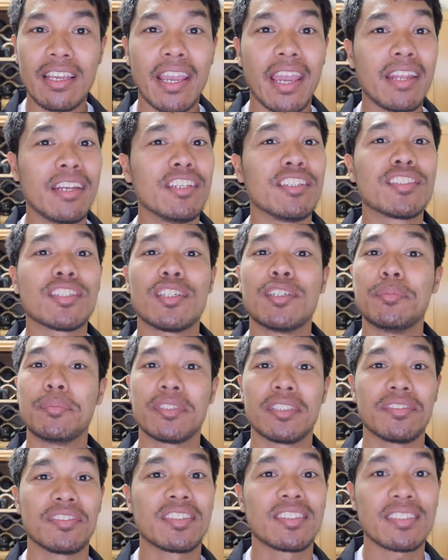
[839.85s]
and in
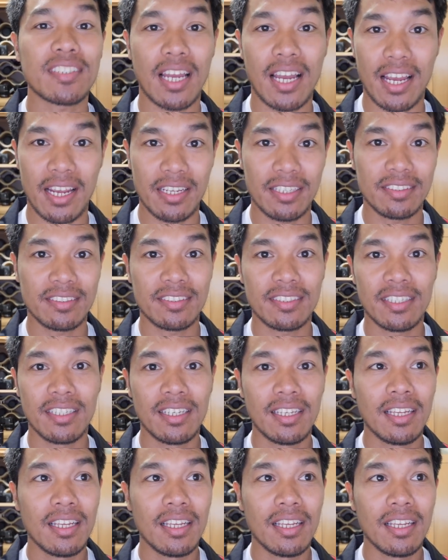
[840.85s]
terms of size.